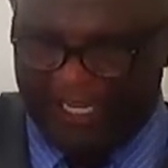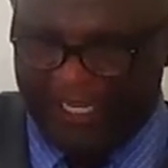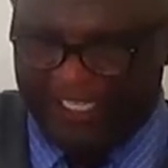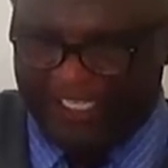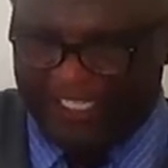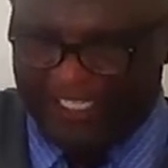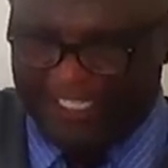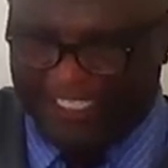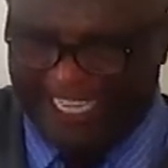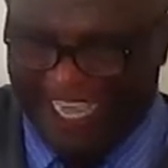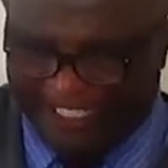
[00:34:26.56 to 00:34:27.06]

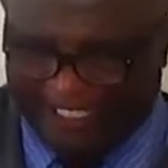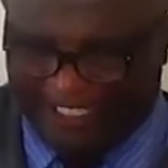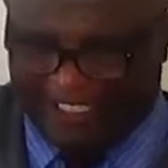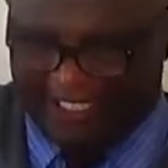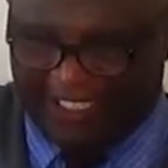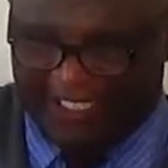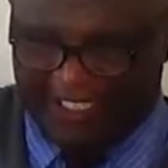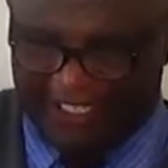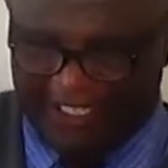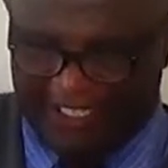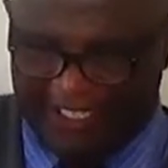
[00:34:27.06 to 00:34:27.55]

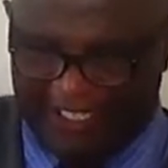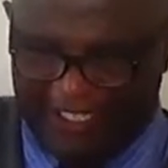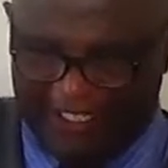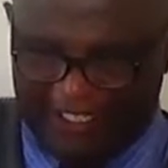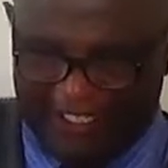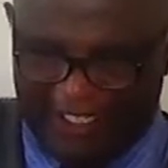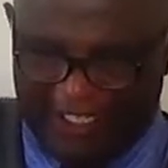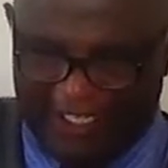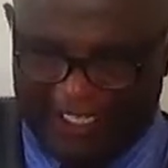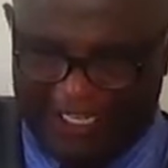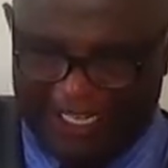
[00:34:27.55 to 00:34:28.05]
yet
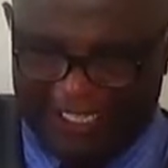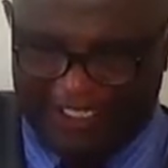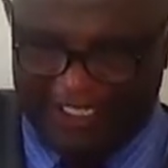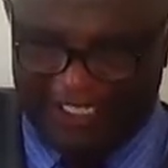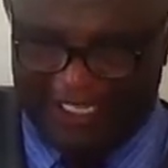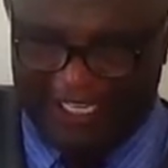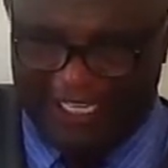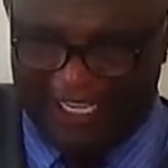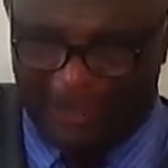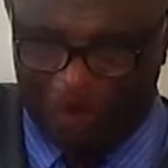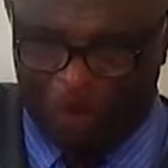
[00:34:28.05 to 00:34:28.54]
learned
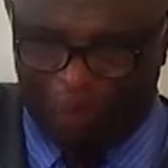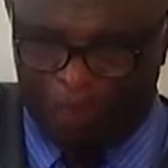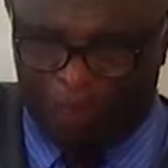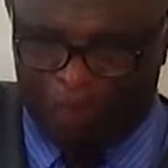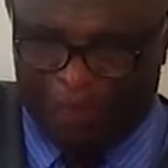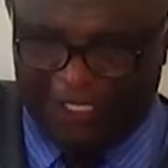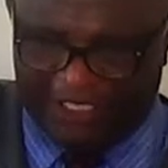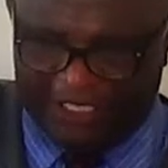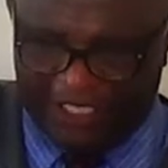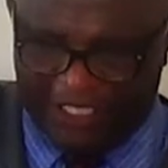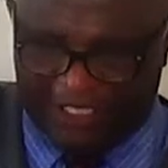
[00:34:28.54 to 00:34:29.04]
he
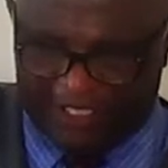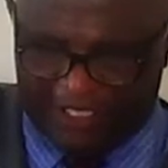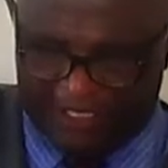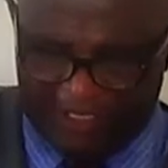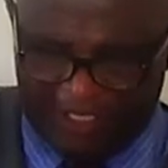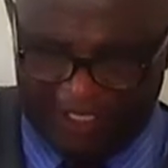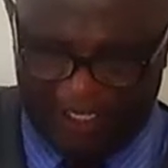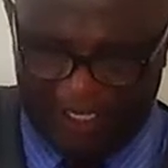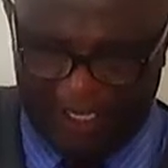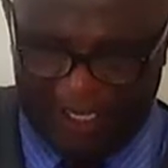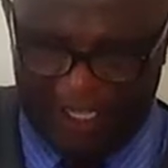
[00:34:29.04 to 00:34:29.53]

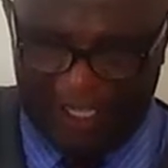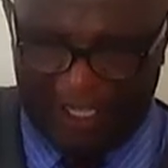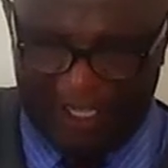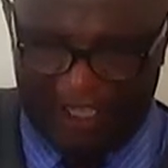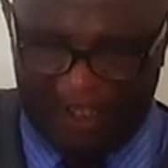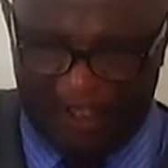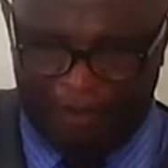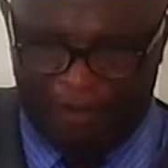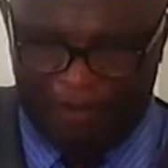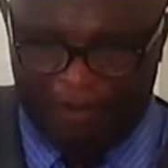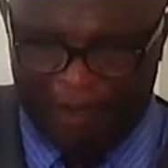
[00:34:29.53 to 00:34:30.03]
obedience
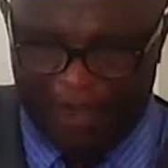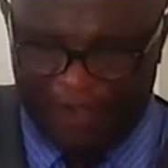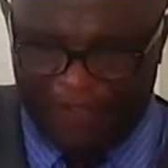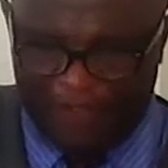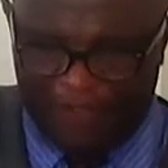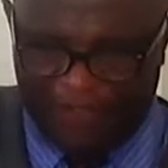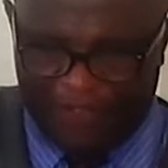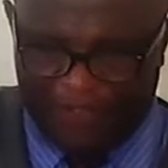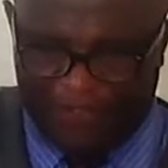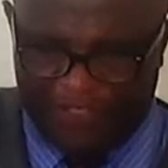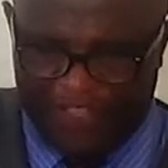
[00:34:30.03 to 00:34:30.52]
by the
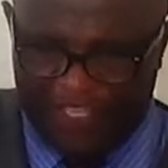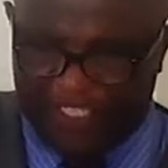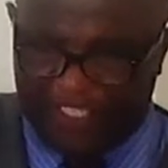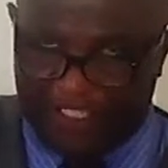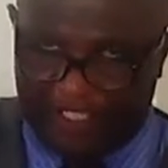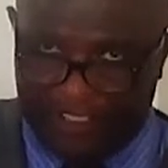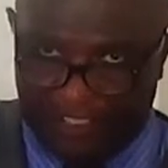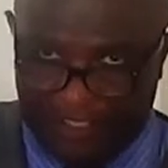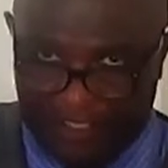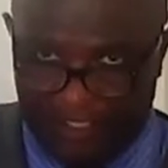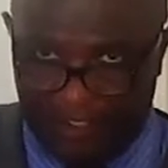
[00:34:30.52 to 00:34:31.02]

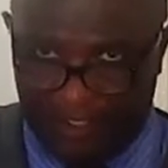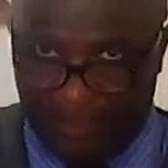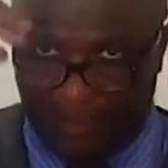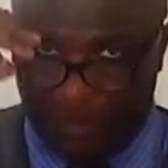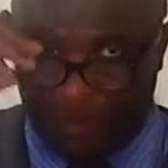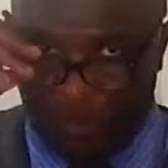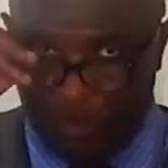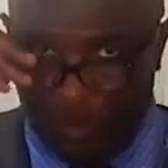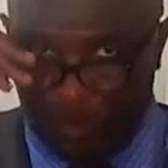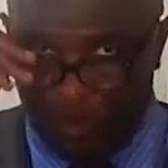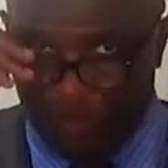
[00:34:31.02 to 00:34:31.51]
things
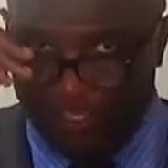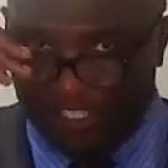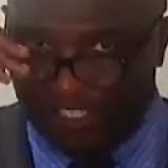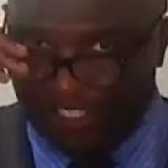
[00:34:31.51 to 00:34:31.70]
which